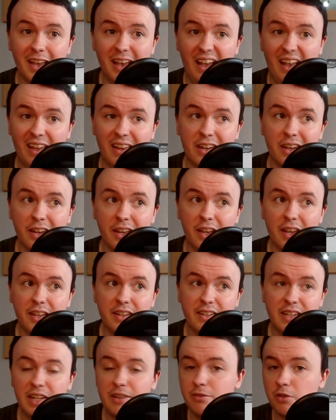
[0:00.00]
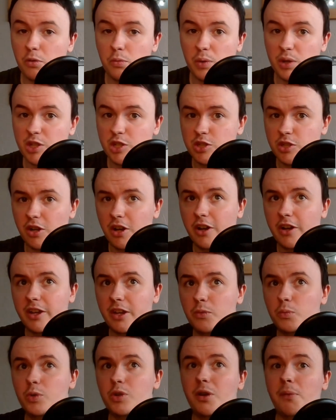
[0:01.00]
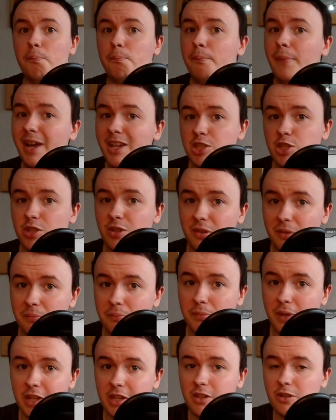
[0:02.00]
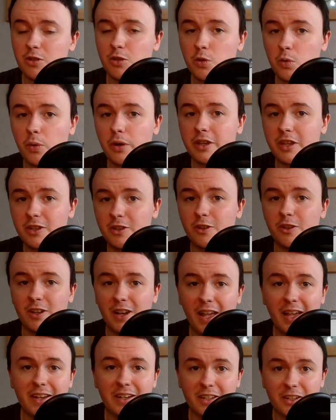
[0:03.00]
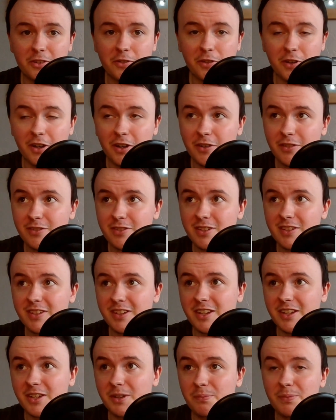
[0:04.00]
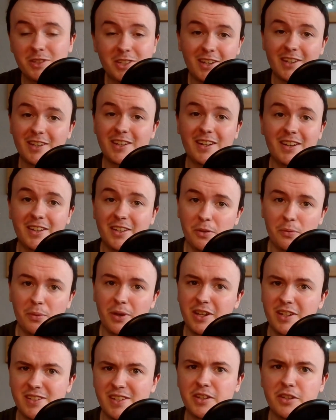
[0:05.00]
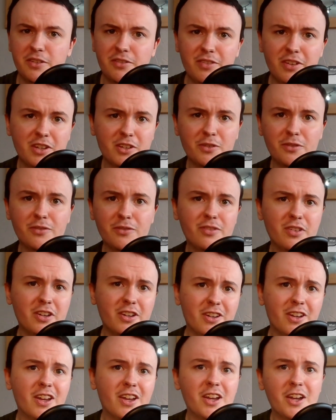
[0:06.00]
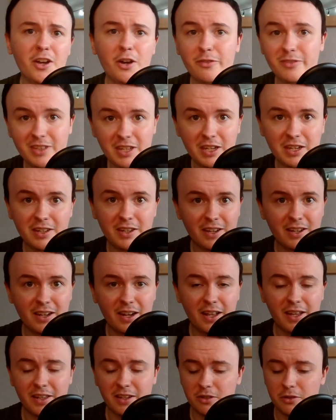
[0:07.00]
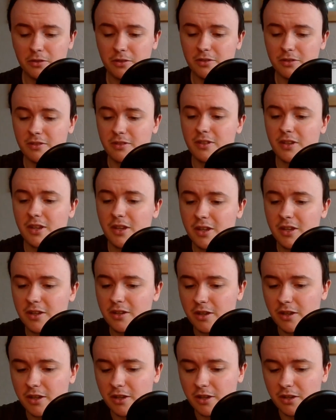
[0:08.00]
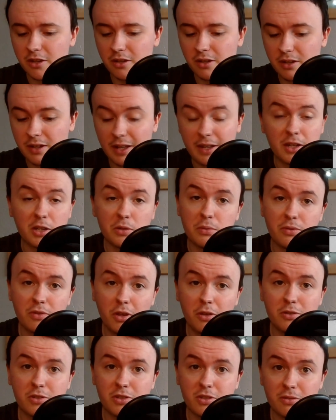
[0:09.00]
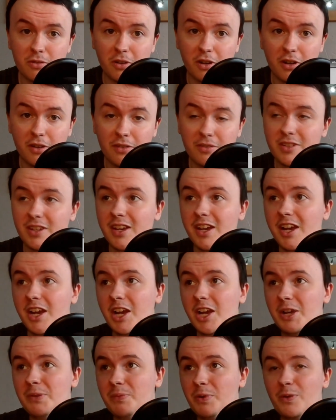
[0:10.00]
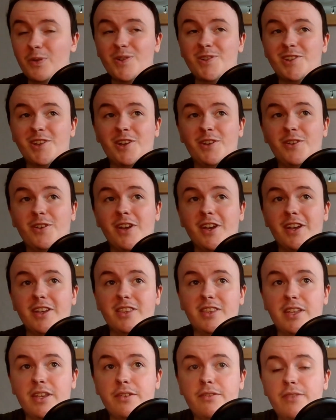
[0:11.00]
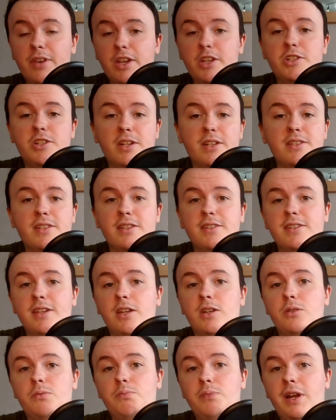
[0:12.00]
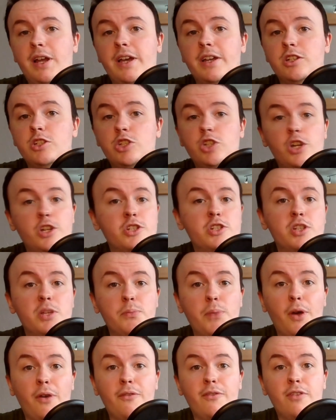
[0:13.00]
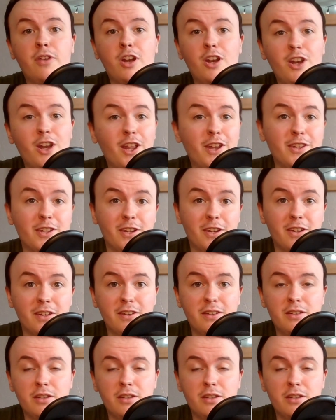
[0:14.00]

and neither of which I would imagine make quite good landing craft, particularly in the ways that you think of D-Day landing with those craft. But also the invasion, as they said, planned just above London,